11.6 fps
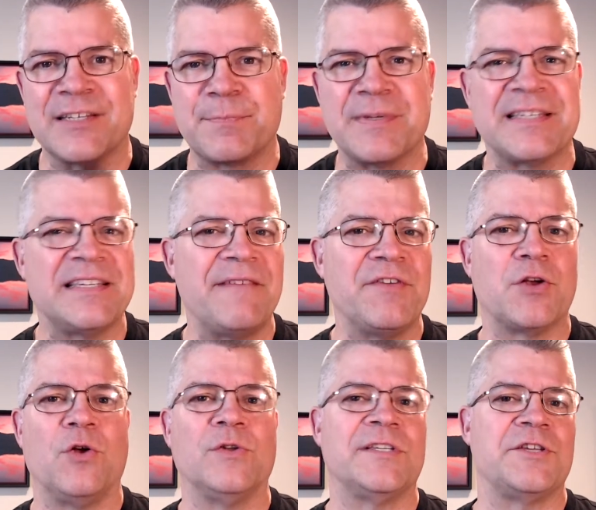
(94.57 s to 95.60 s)
specific
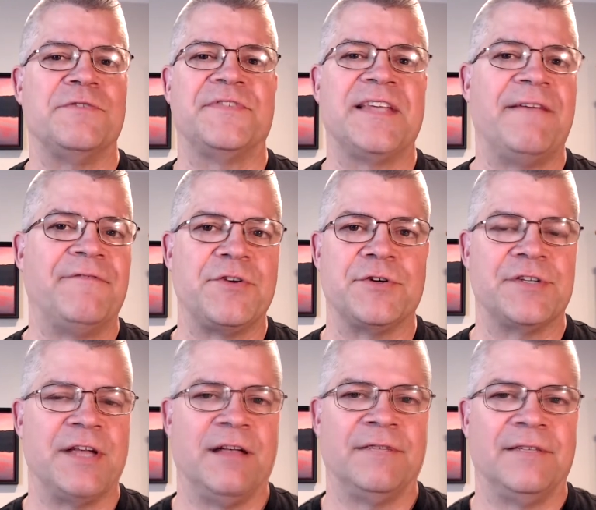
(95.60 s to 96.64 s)
goals that you've set for
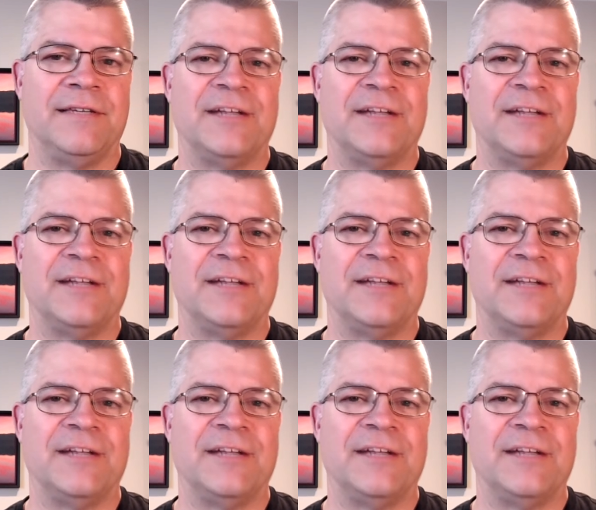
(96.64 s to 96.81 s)
yourself.